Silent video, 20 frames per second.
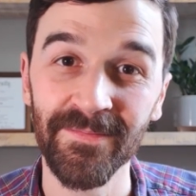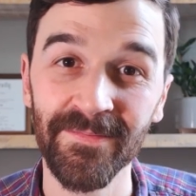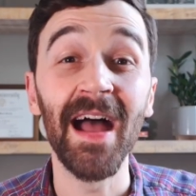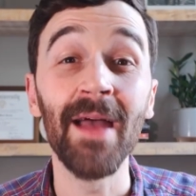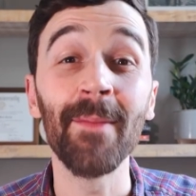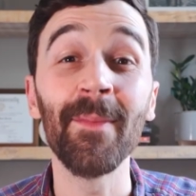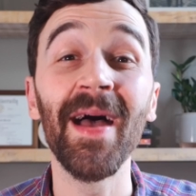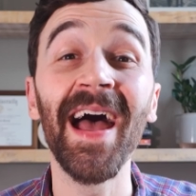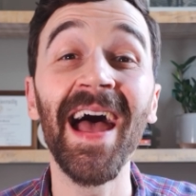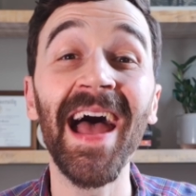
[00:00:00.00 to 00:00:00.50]

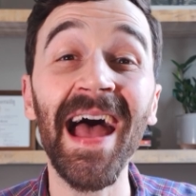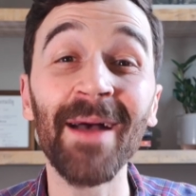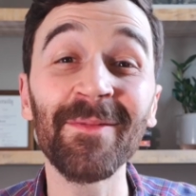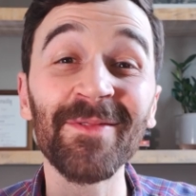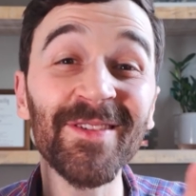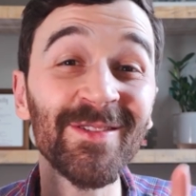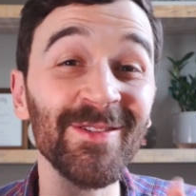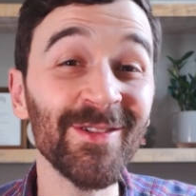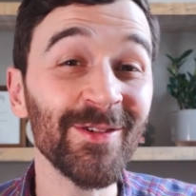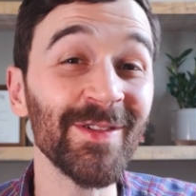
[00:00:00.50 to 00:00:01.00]
I'm
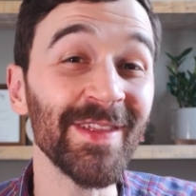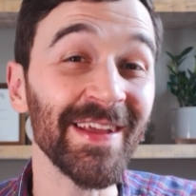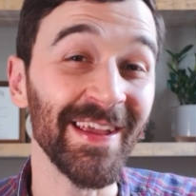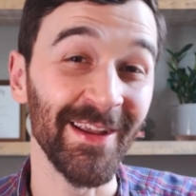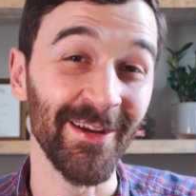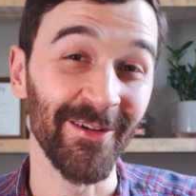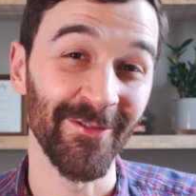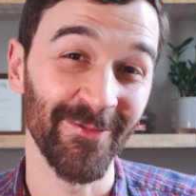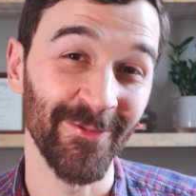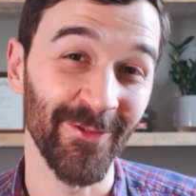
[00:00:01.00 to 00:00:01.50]
absolutely
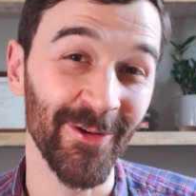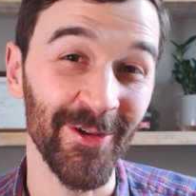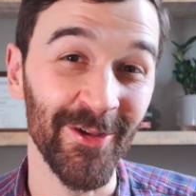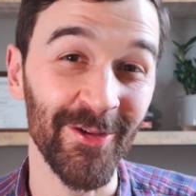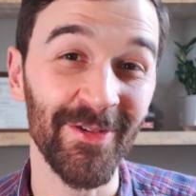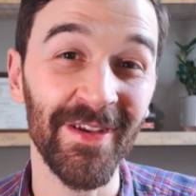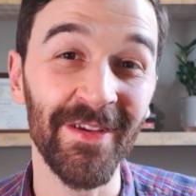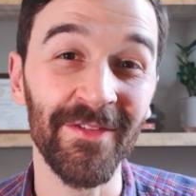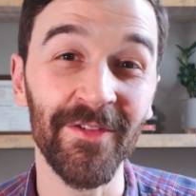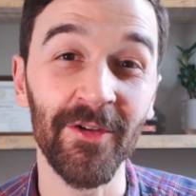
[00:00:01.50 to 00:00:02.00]
here for
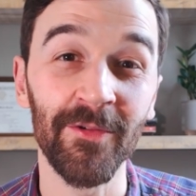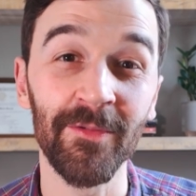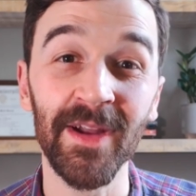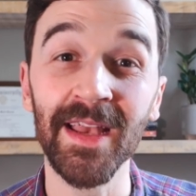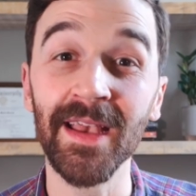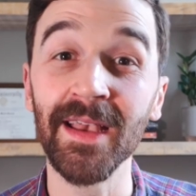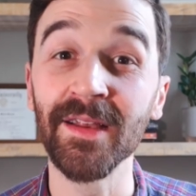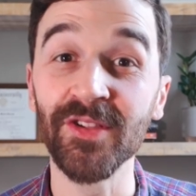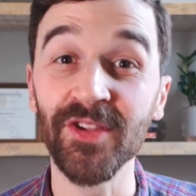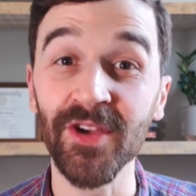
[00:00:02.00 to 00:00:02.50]
you if you're
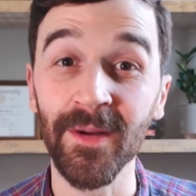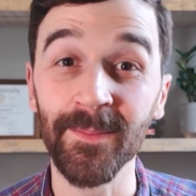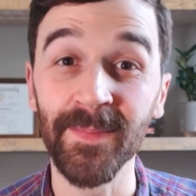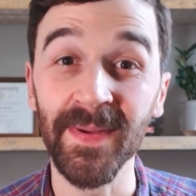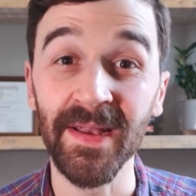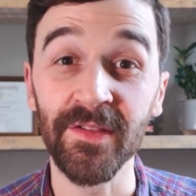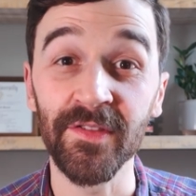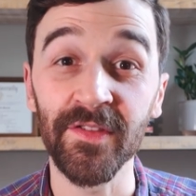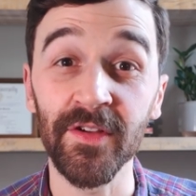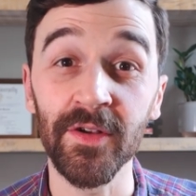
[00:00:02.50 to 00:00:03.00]
ready to jump
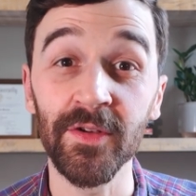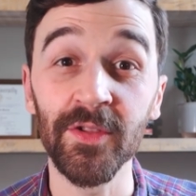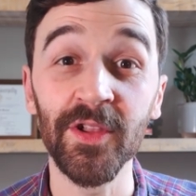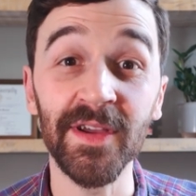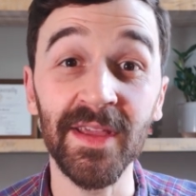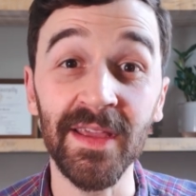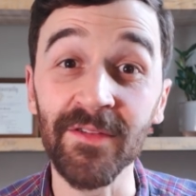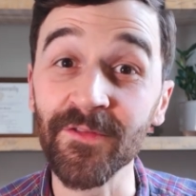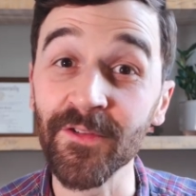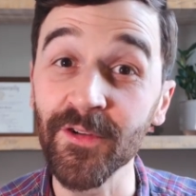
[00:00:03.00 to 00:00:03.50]
in and start
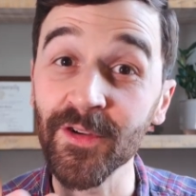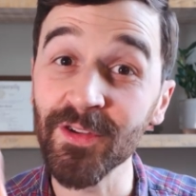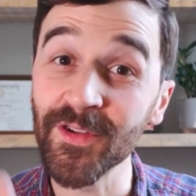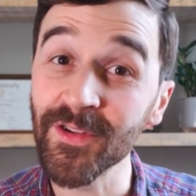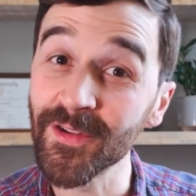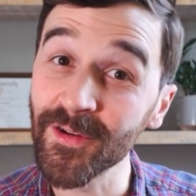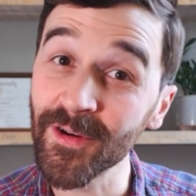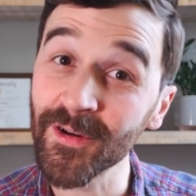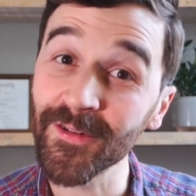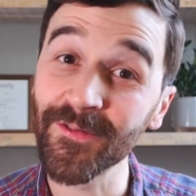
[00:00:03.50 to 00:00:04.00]
looking for
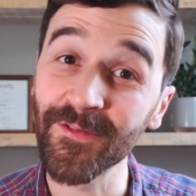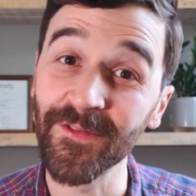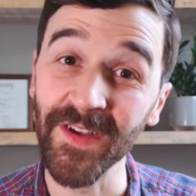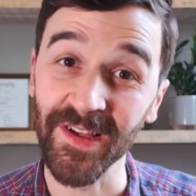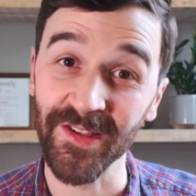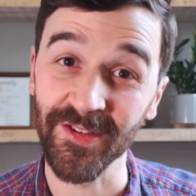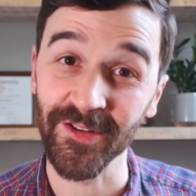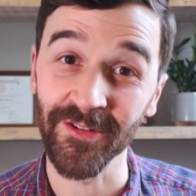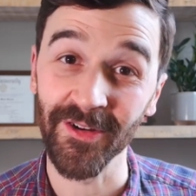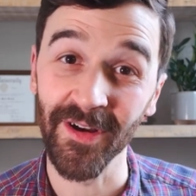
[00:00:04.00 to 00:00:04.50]
your
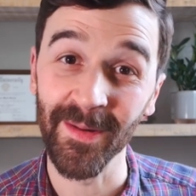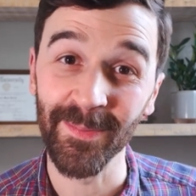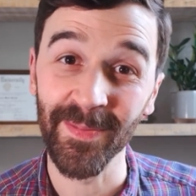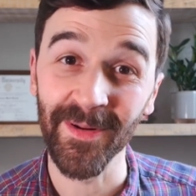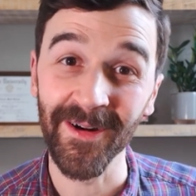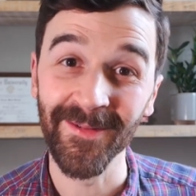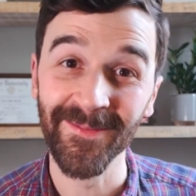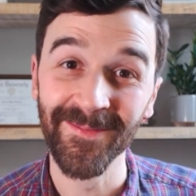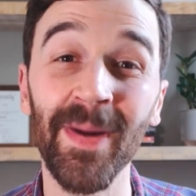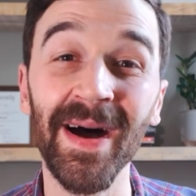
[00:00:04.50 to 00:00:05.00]

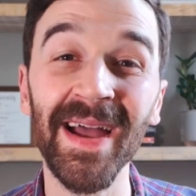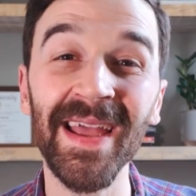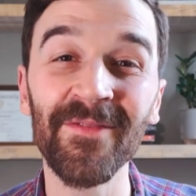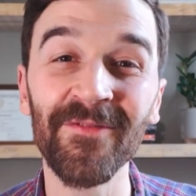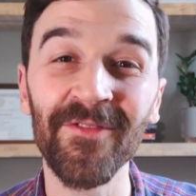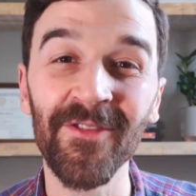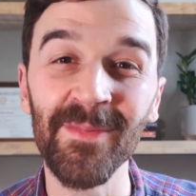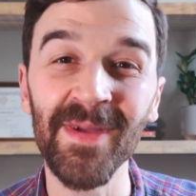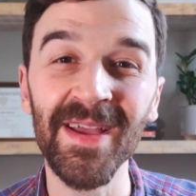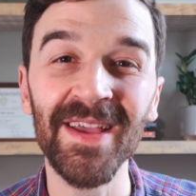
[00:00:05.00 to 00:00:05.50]
fixer-upper. My
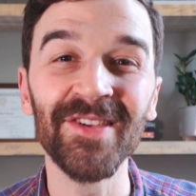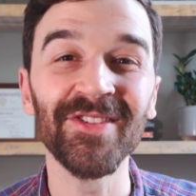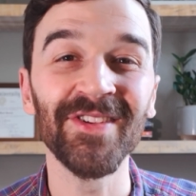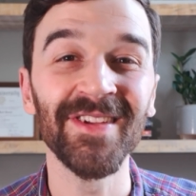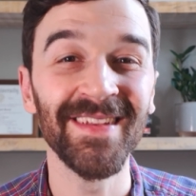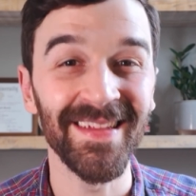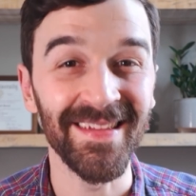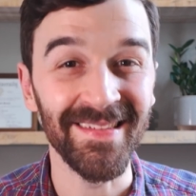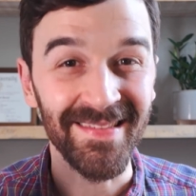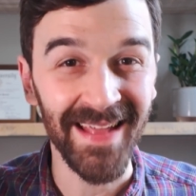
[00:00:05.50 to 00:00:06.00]

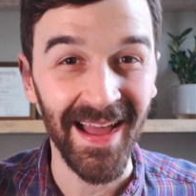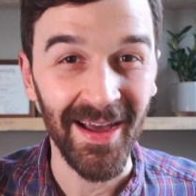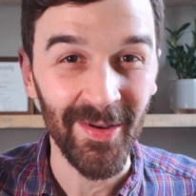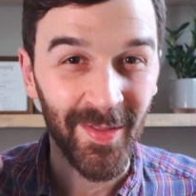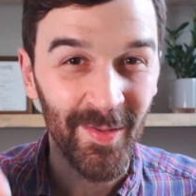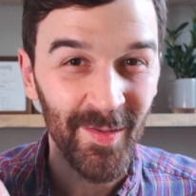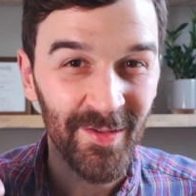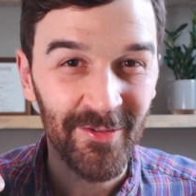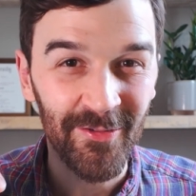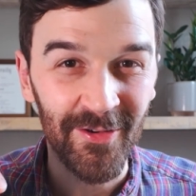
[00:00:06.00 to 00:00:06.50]
information is down
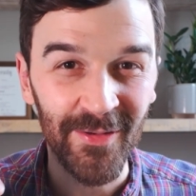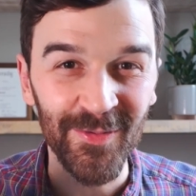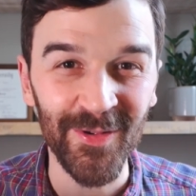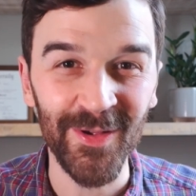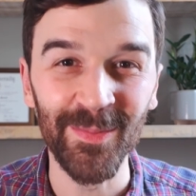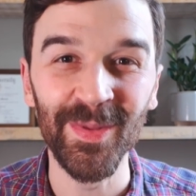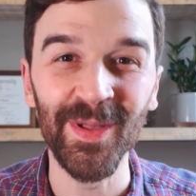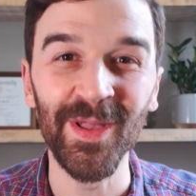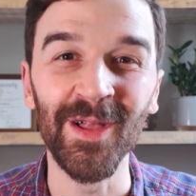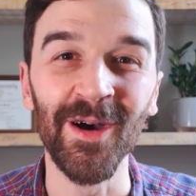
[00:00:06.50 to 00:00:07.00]
in the
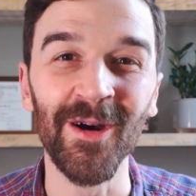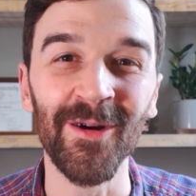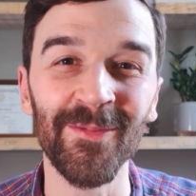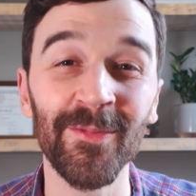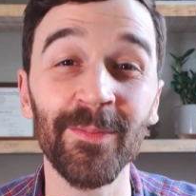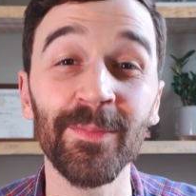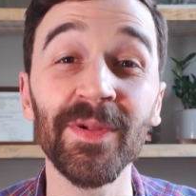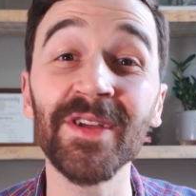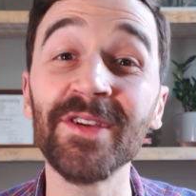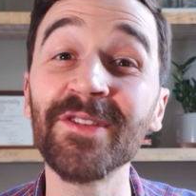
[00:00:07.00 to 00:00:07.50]
description below.
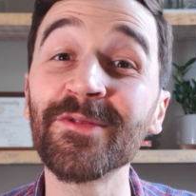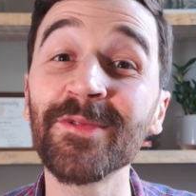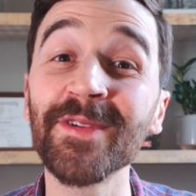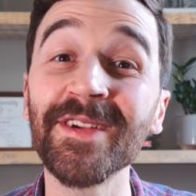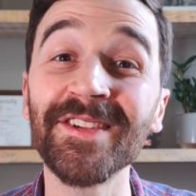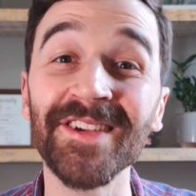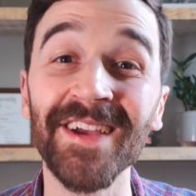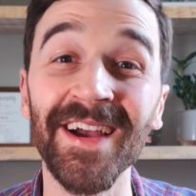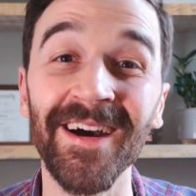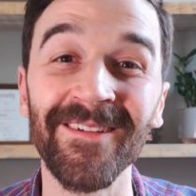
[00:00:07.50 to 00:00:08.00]
Please
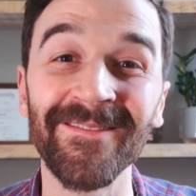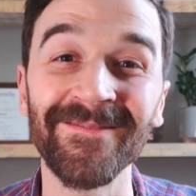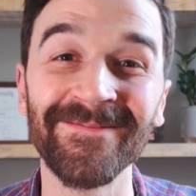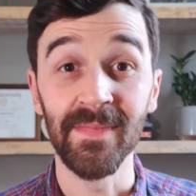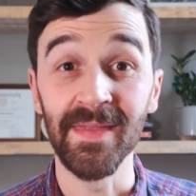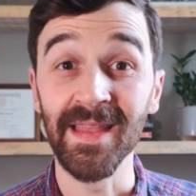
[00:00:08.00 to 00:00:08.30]
reach out.